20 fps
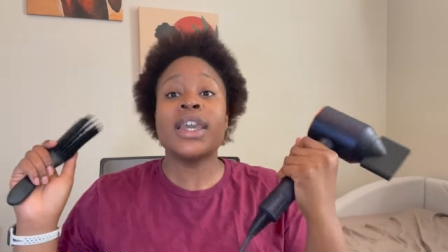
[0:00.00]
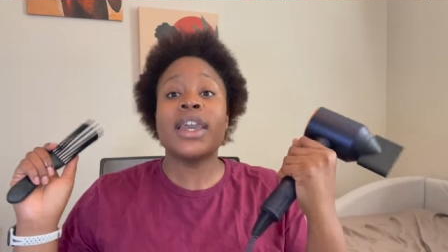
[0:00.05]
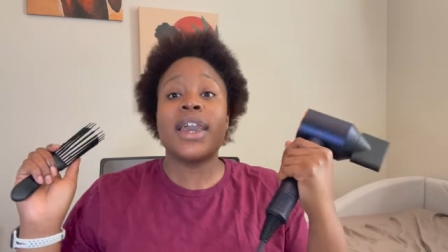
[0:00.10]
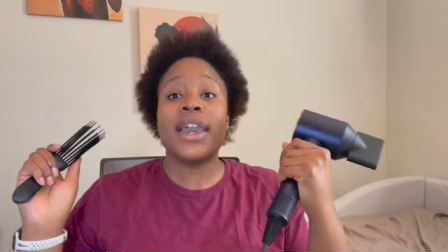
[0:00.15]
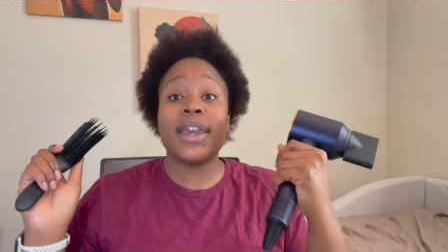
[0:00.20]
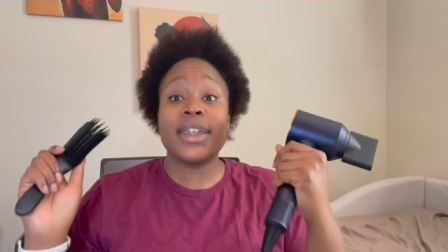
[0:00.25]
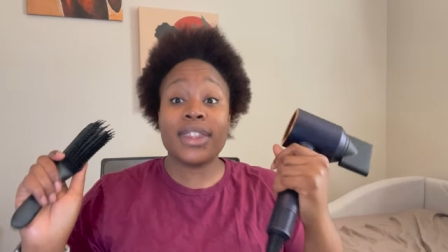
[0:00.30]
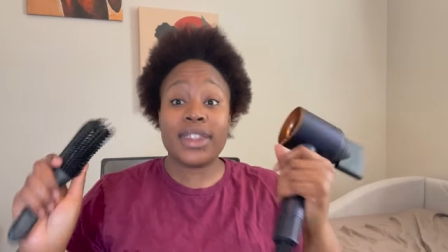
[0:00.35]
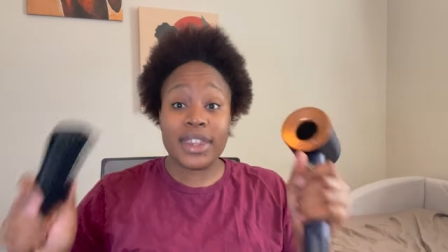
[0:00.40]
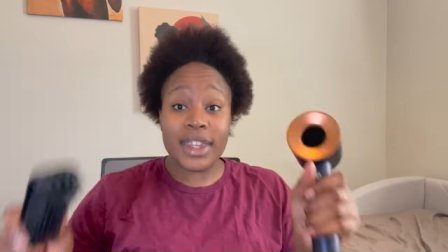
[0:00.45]

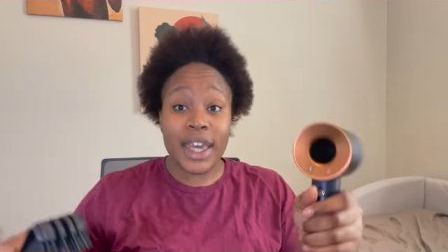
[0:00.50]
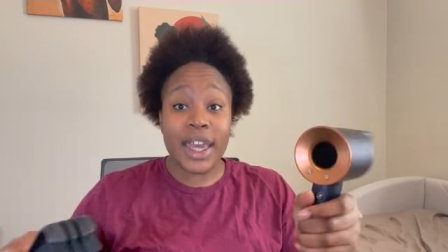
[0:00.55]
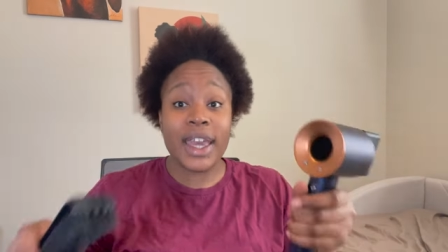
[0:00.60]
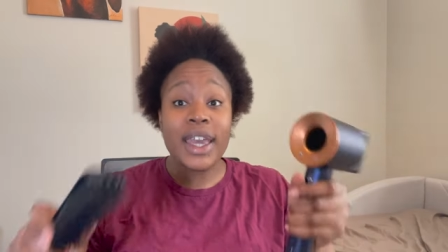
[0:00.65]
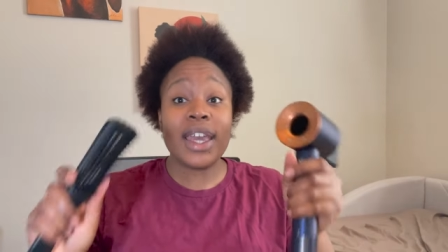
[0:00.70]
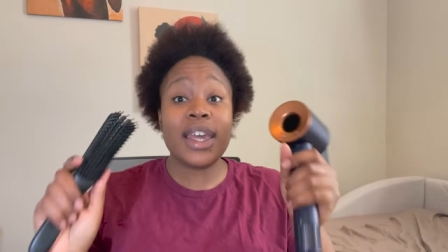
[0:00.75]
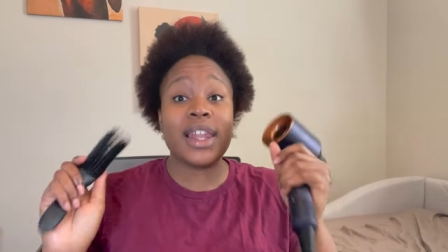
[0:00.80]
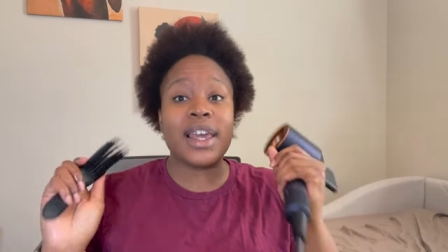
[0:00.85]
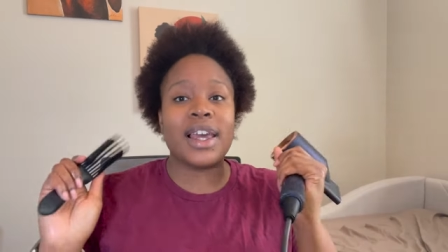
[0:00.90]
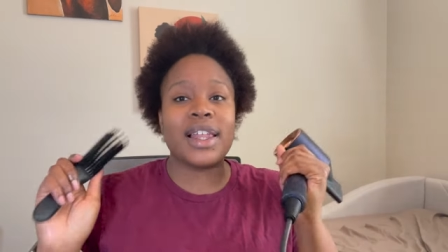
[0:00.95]
And
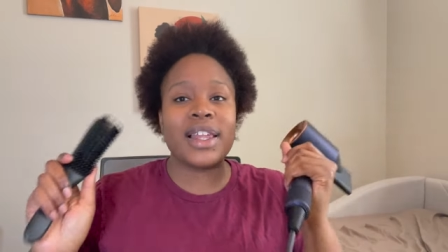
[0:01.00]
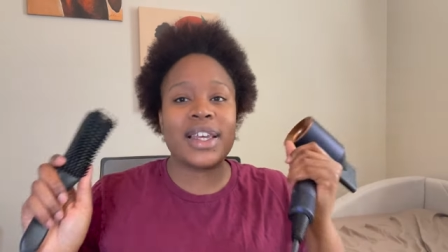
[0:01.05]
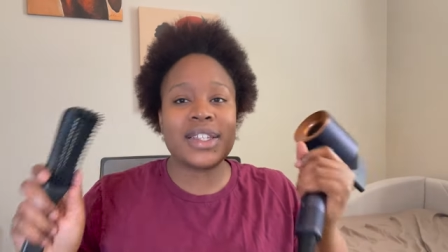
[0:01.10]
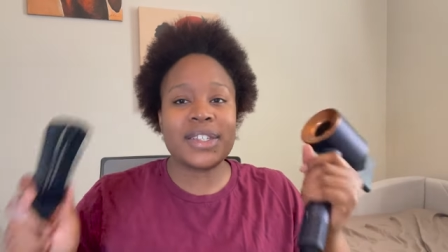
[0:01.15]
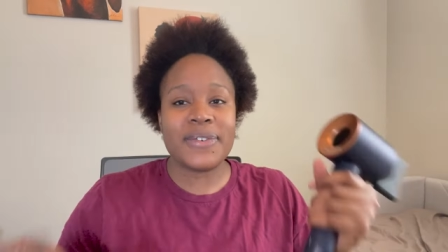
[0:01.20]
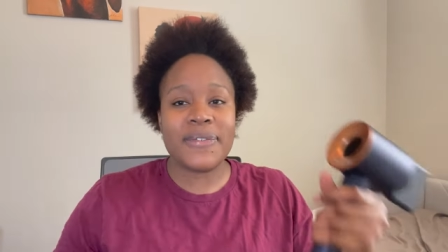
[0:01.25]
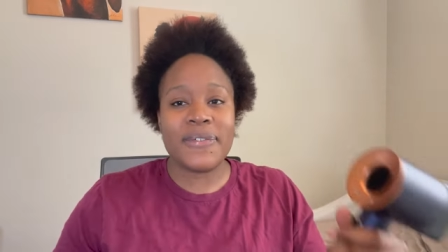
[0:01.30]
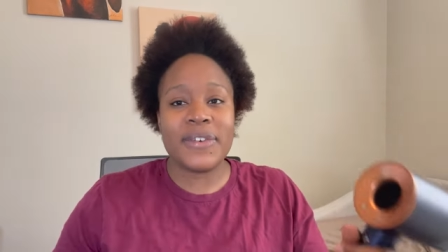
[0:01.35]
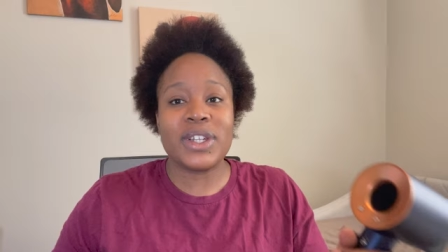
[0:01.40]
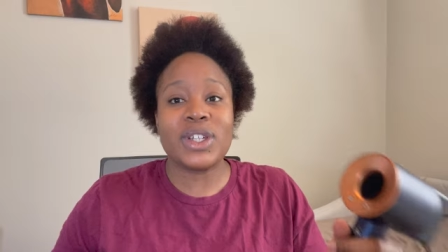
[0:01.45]
then I like to
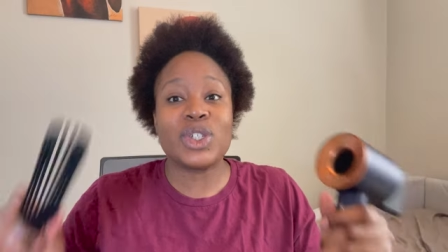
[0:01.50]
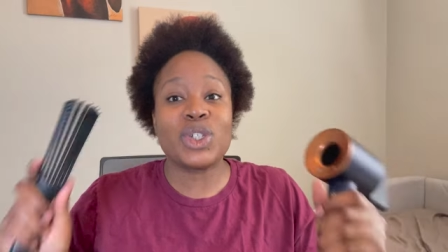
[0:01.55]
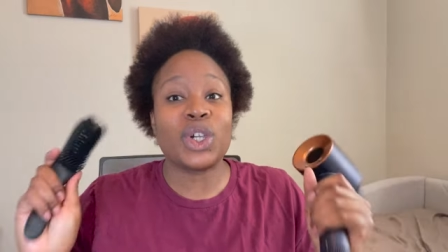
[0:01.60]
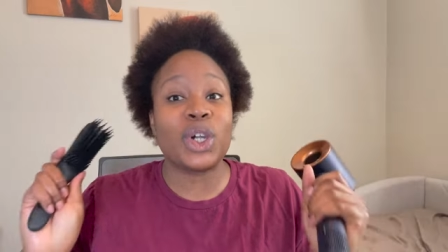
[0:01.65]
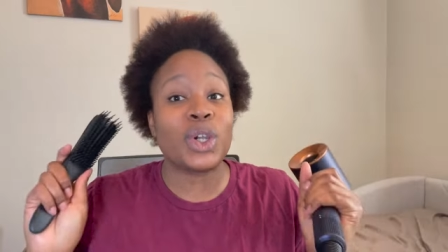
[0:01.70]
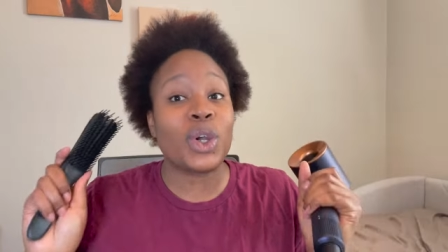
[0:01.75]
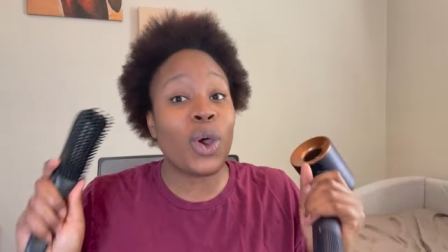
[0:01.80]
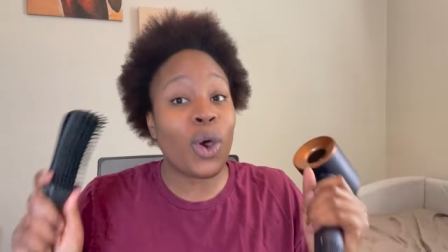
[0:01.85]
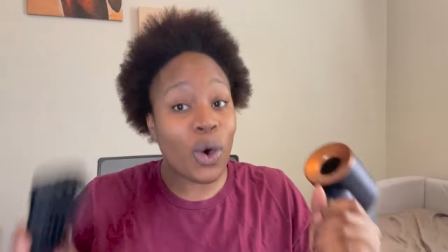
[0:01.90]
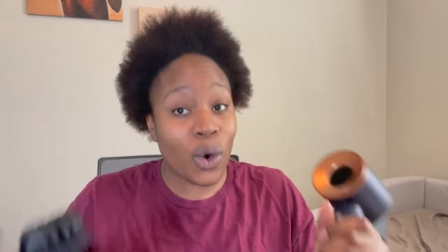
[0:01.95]
finish on
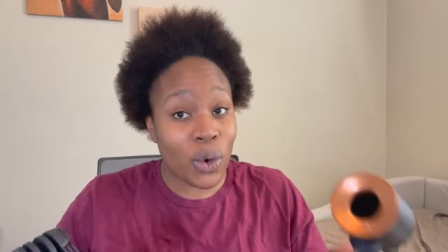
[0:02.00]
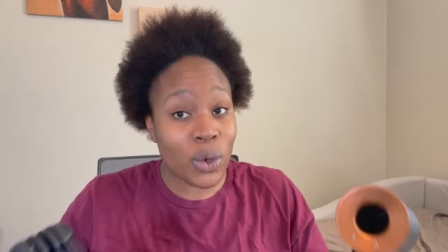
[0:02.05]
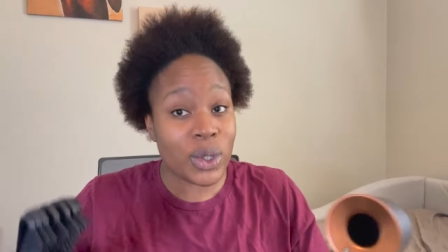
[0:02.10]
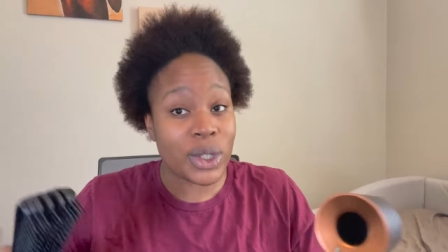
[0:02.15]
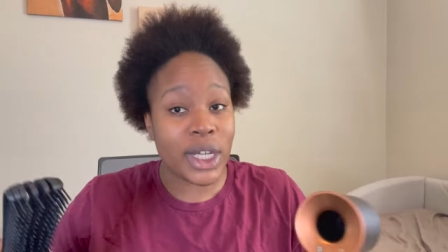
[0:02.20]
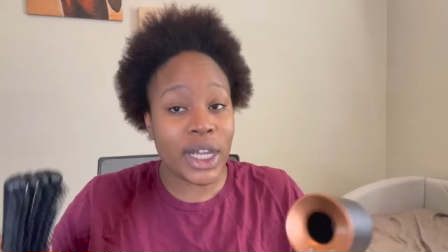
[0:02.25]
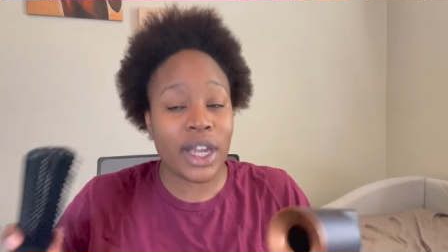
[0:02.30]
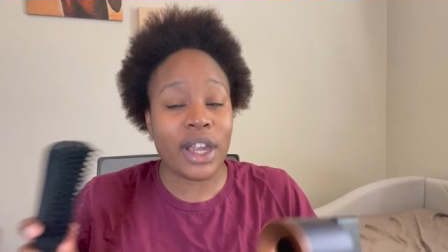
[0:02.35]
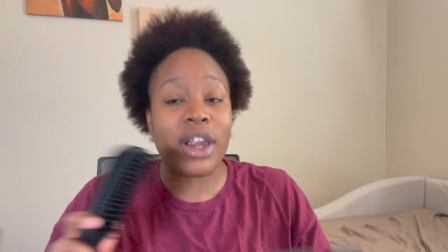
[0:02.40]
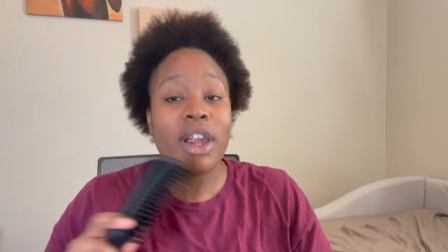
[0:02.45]
cold
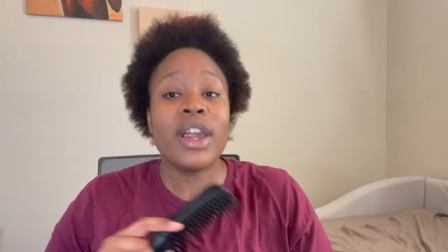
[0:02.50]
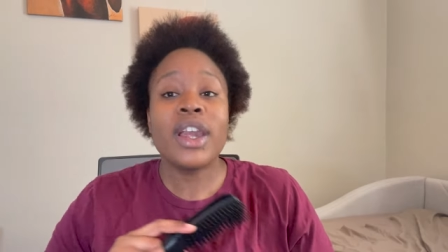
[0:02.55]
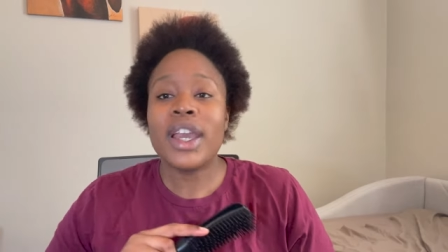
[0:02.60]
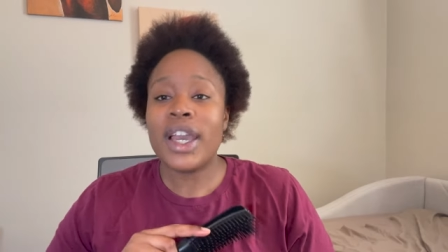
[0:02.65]
air.